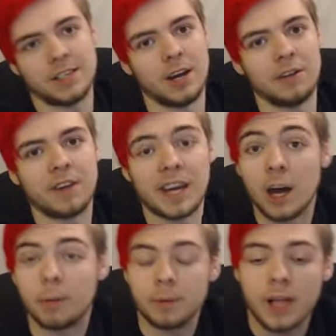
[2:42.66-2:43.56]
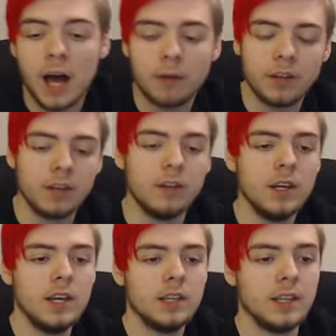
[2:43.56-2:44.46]
you know, if I can help people out, then
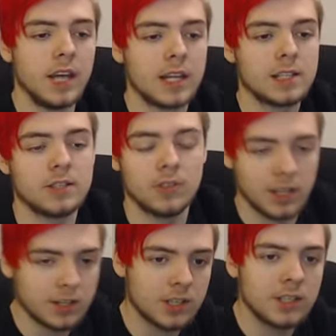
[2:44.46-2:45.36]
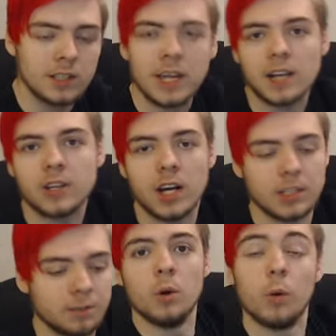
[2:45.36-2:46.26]
that's
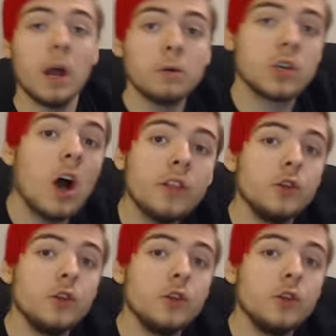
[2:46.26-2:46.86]
awesome. When I was on the